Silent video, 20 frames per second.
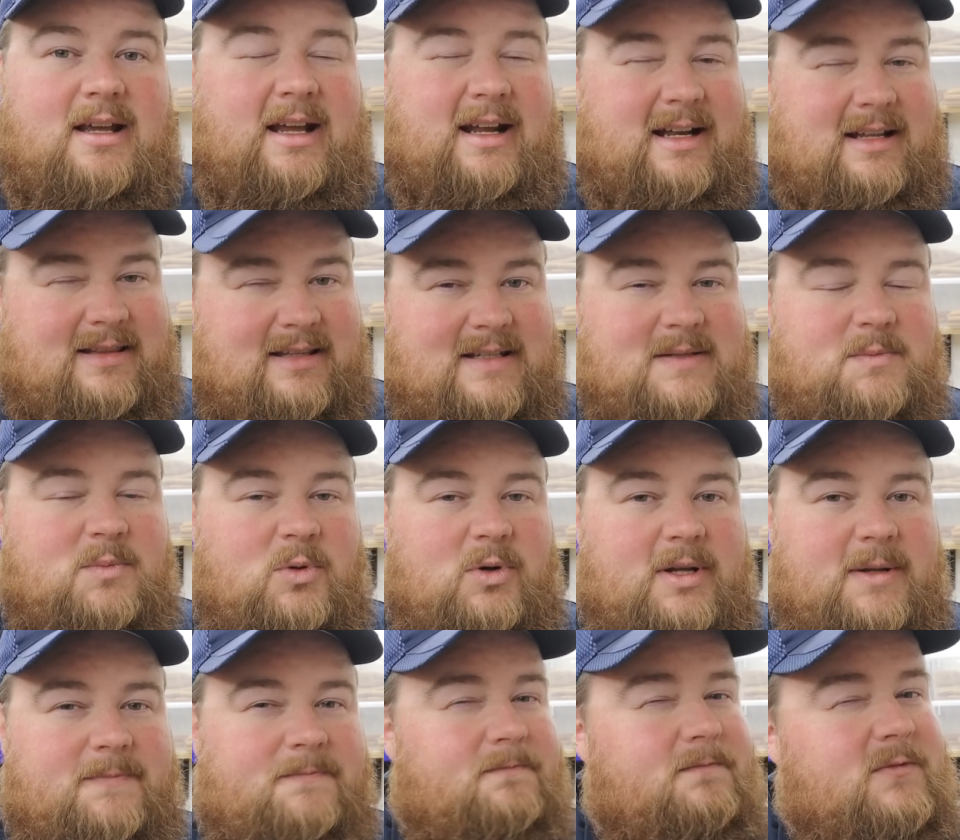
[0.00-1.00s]
And at this
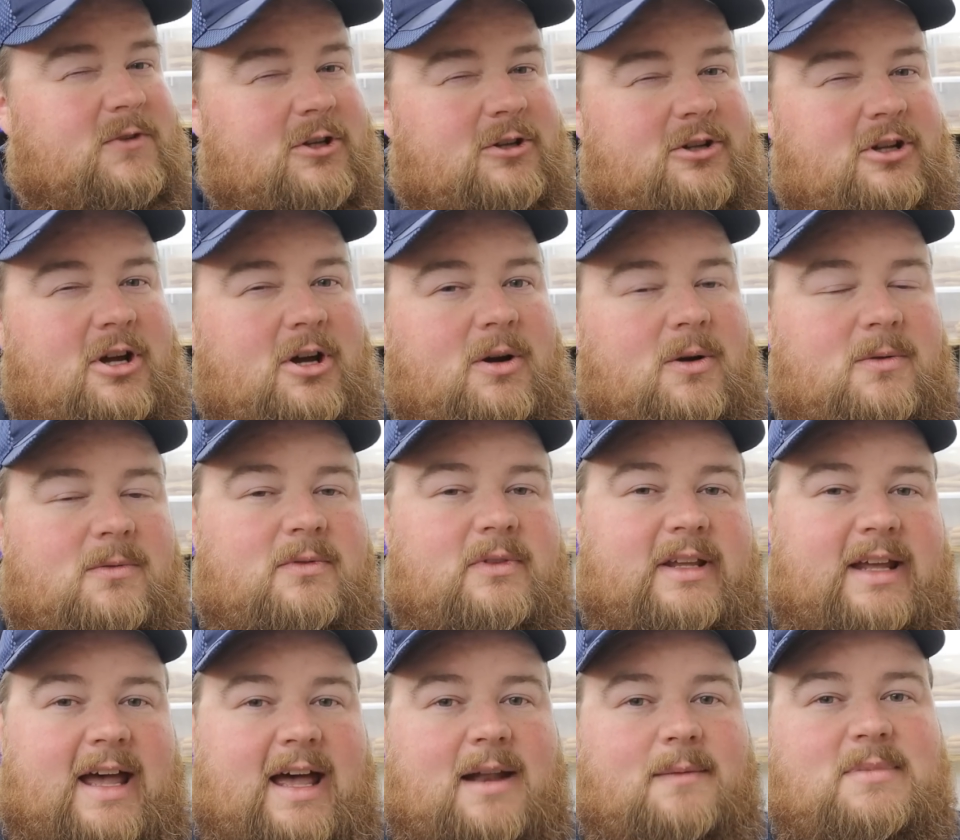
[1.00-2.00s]
point, you know
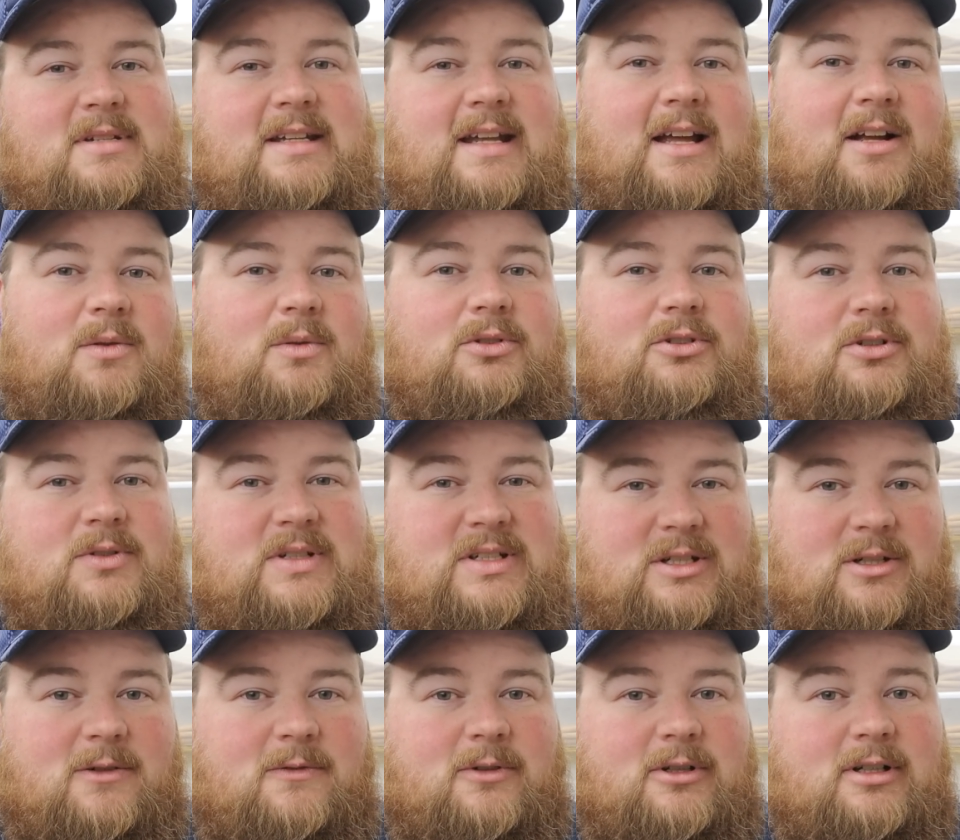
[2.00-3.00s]
the Atomstack will do
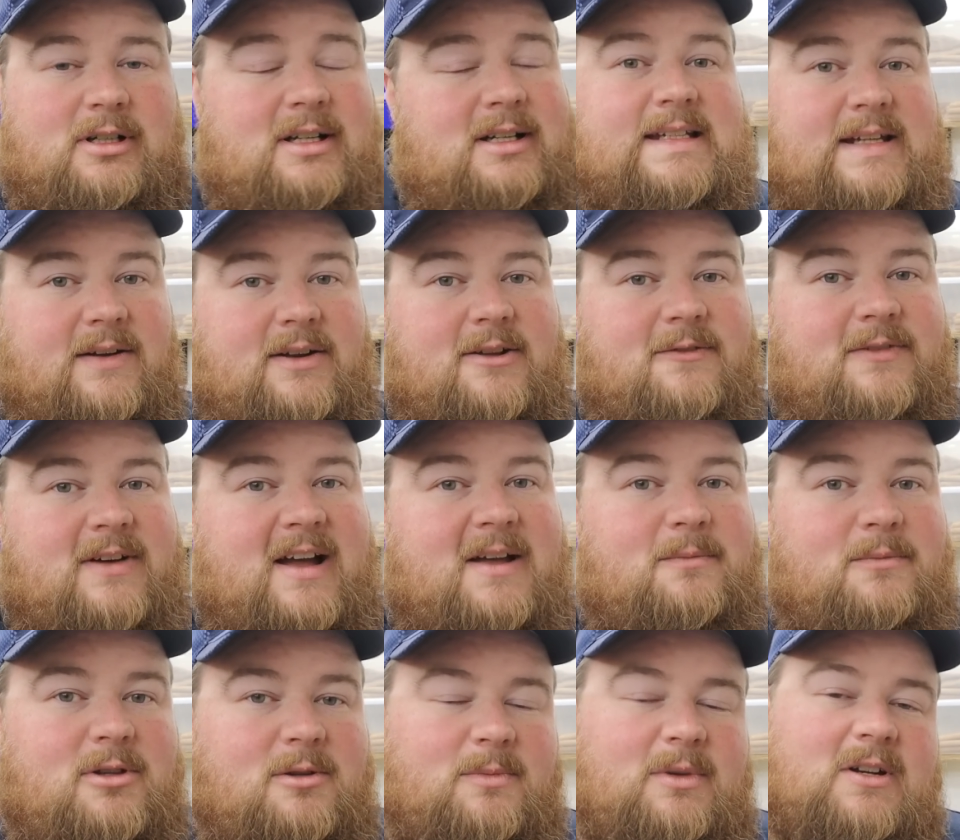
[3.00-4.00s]
silver.
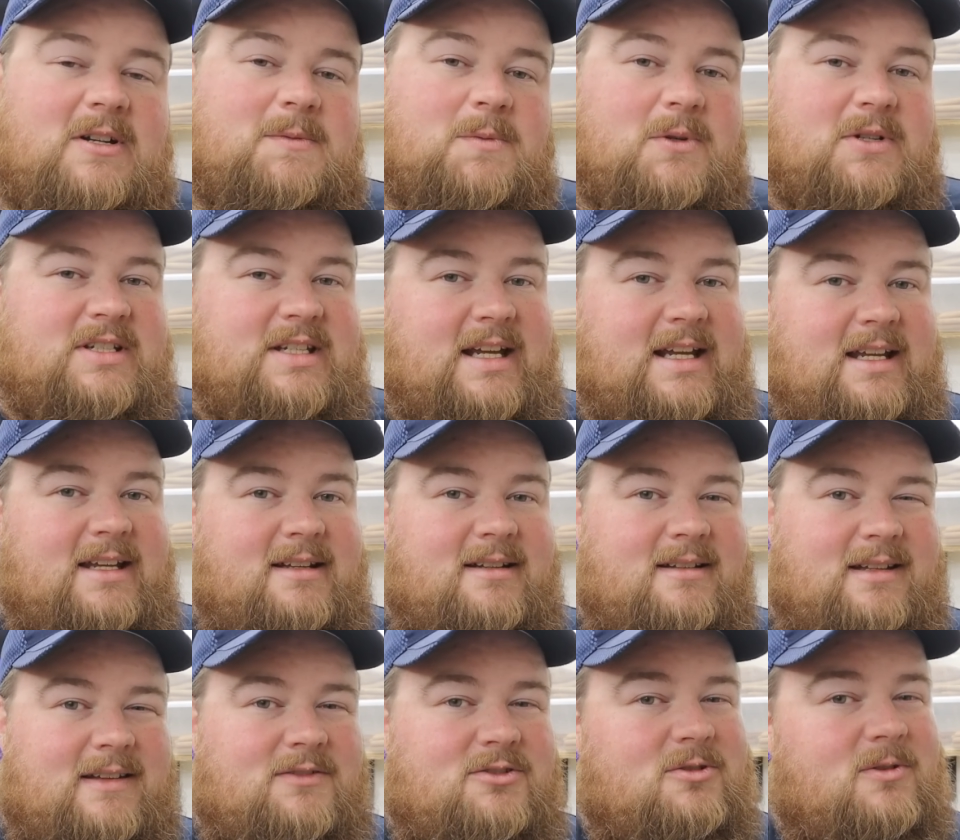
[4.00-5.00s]
75 mm/s
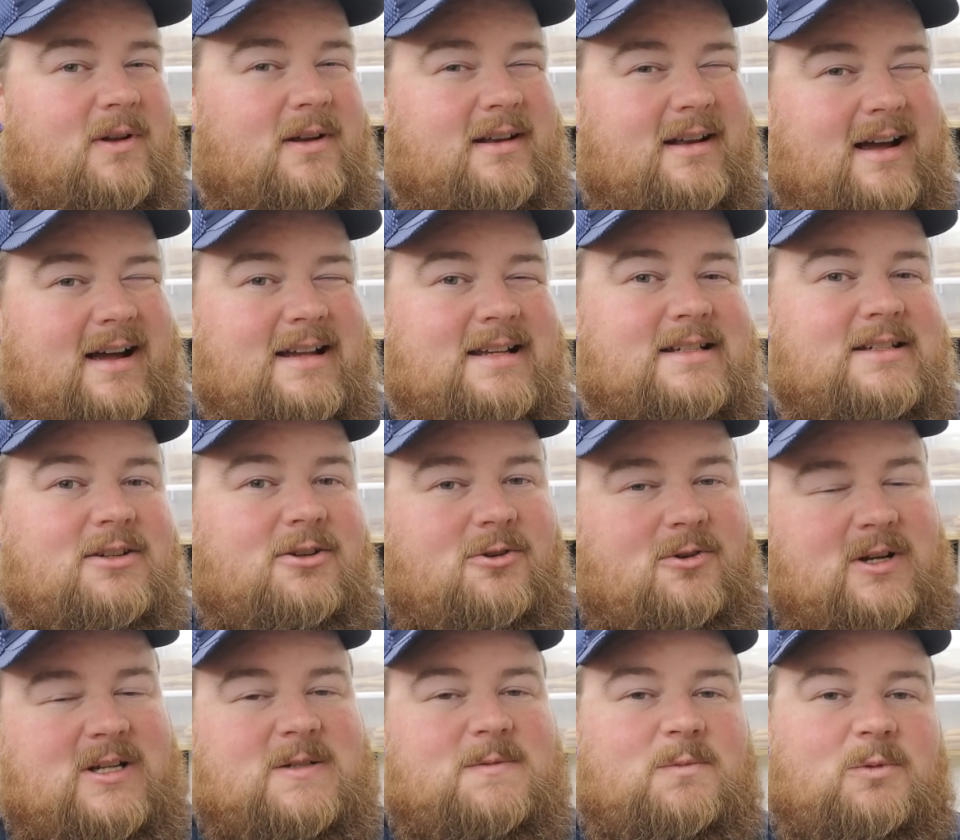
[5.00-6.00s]
gives you a nice,
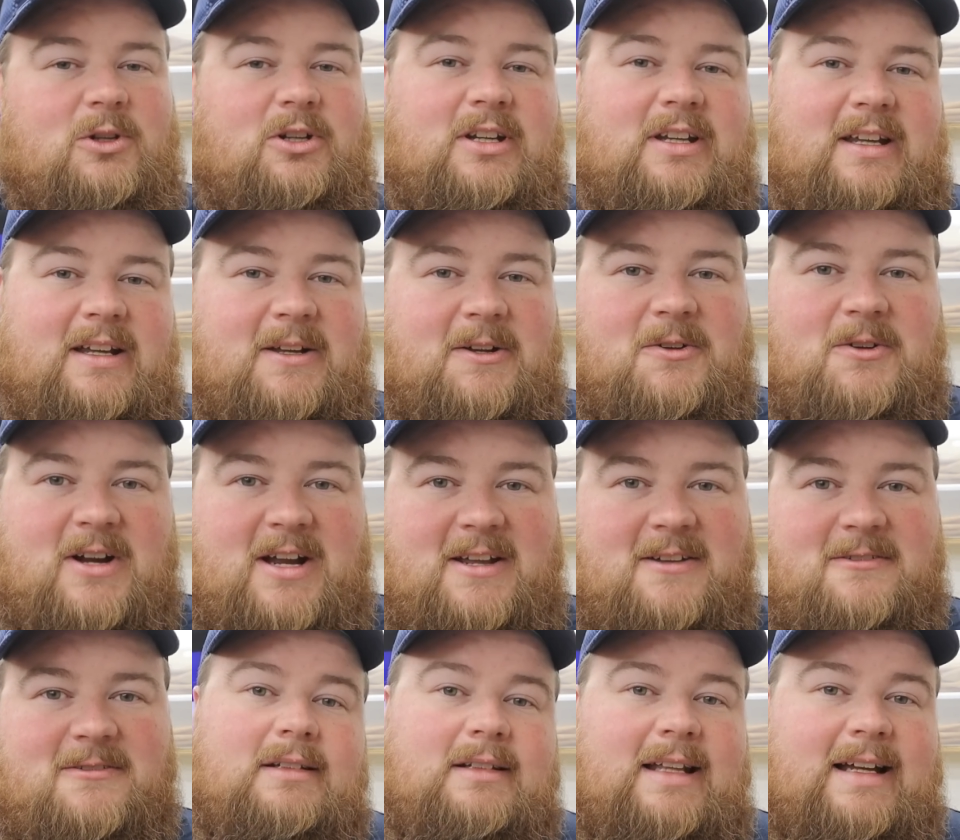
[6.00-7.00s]
crisp looking
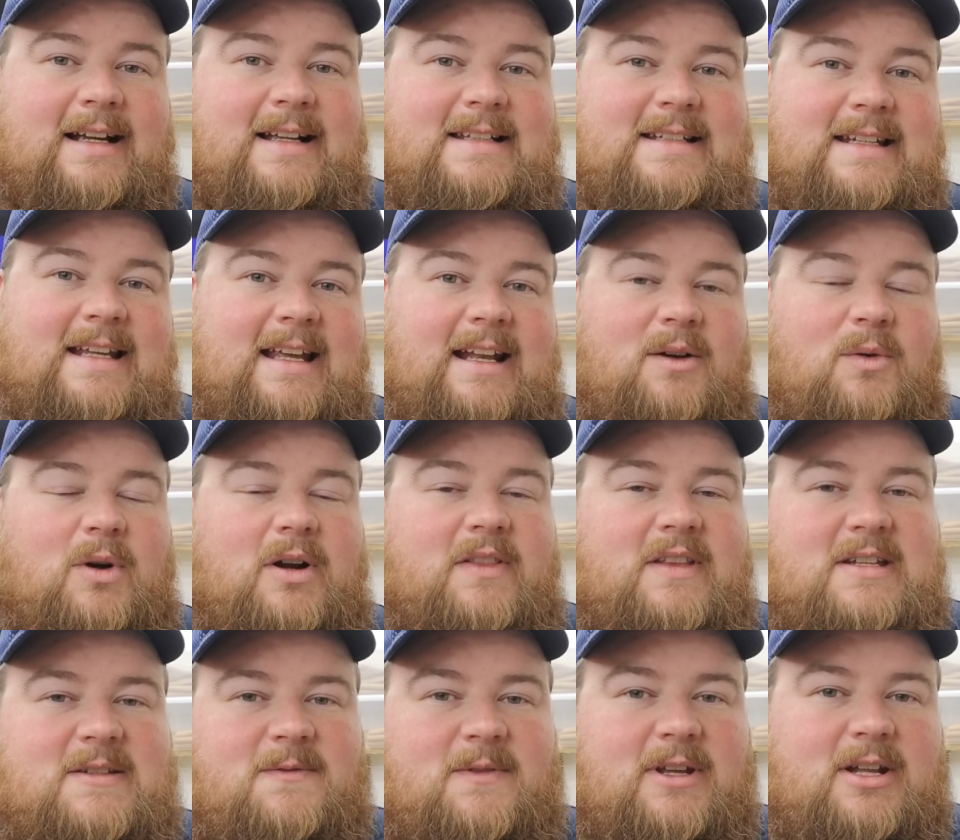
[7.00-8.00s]
engrave. Like I said, I wanted
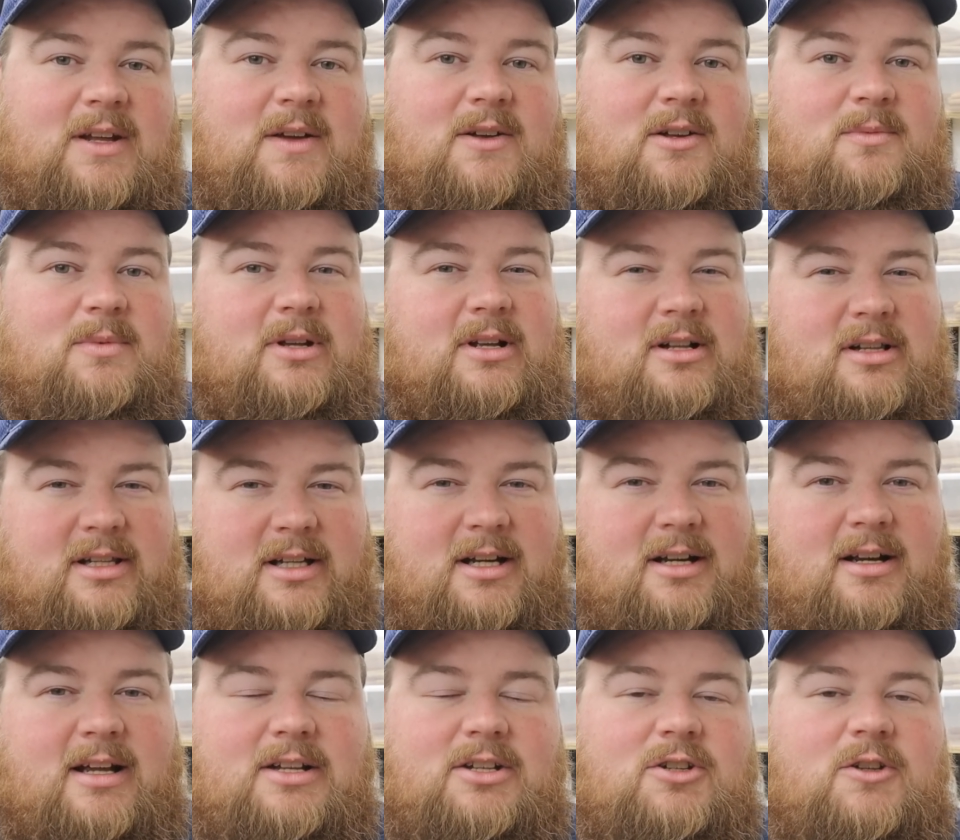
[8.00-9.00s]
this video to be
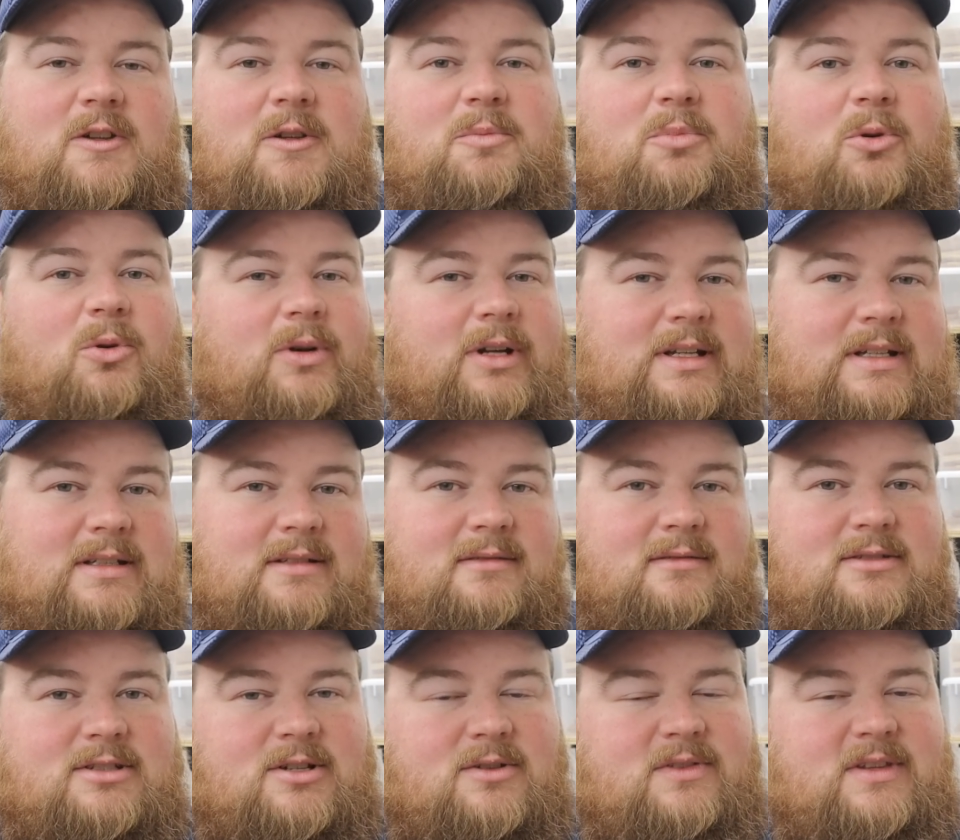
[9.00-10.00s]
clear and to the point,
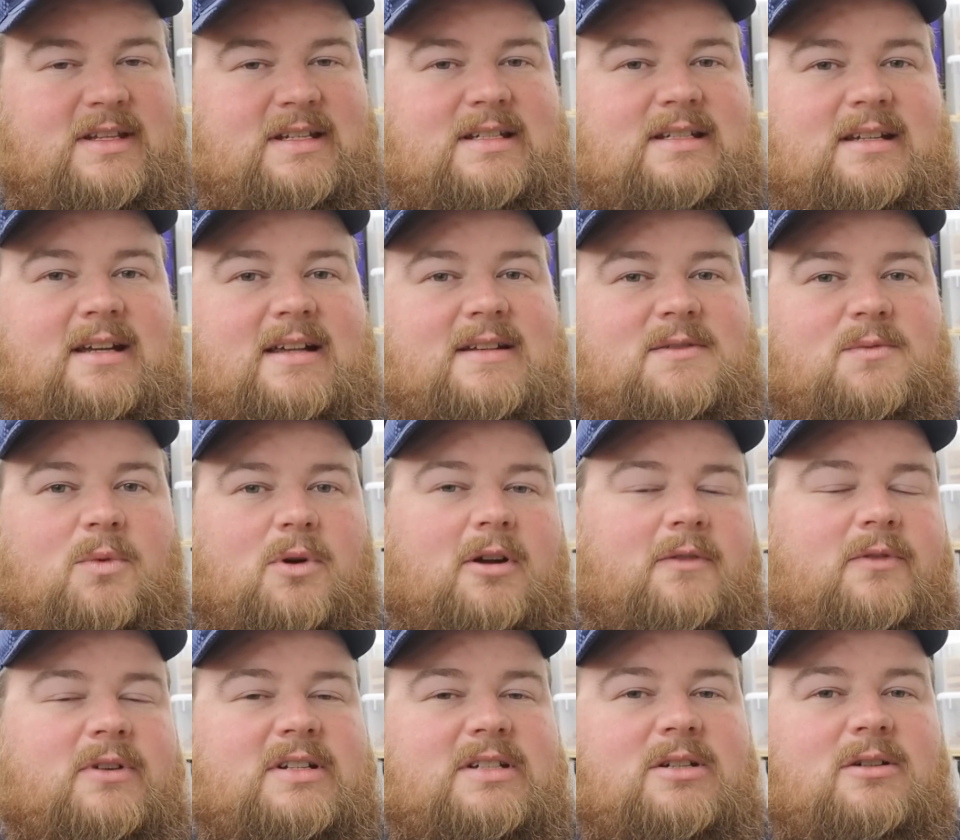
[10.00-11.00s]
so this does
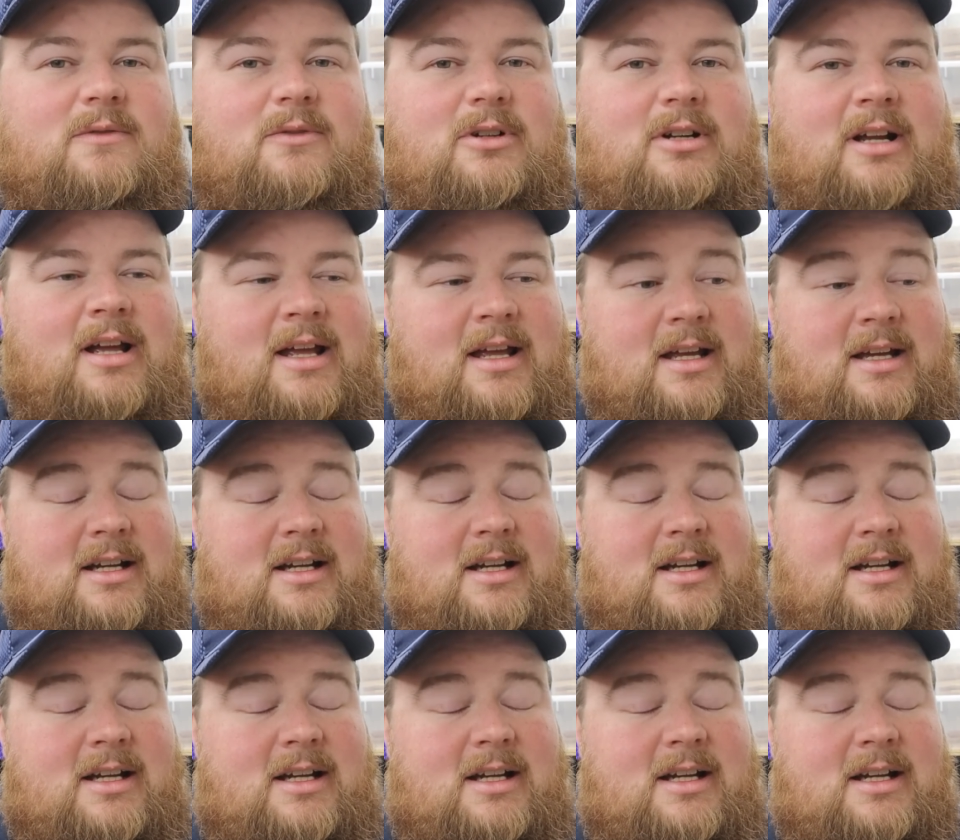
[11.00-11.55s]
work for silver.